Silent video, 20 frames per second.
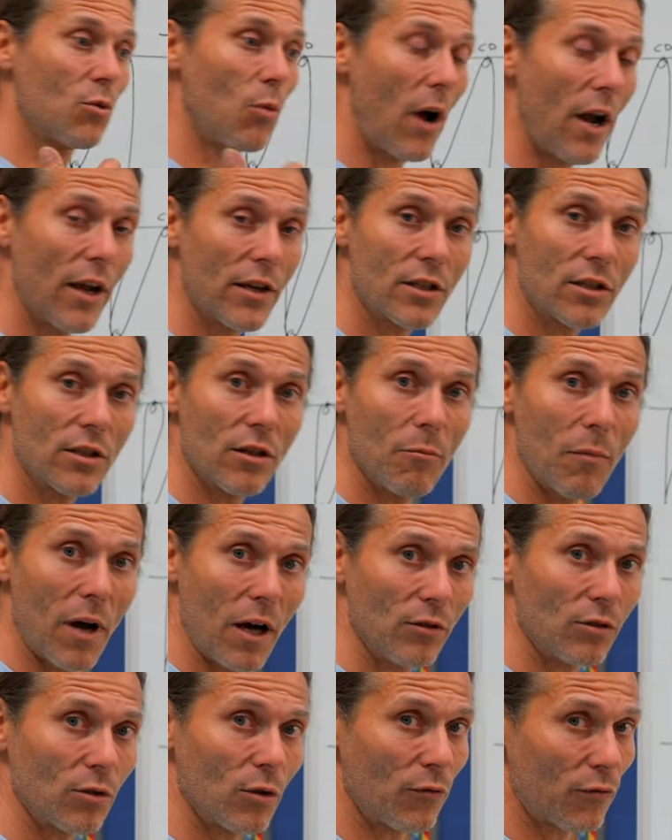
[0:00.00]
twice the
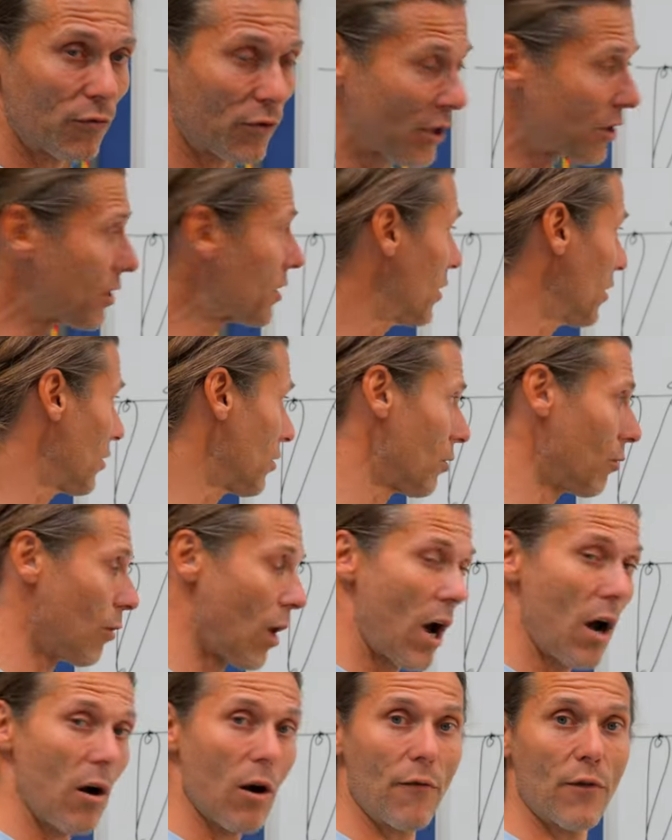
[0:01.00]
amount of friction, or
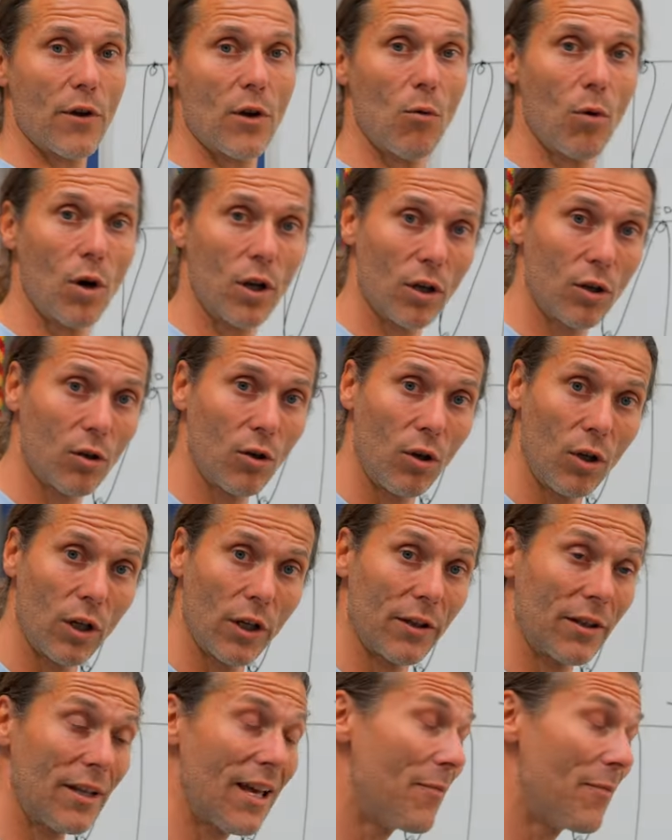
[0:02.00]
however you want to call it.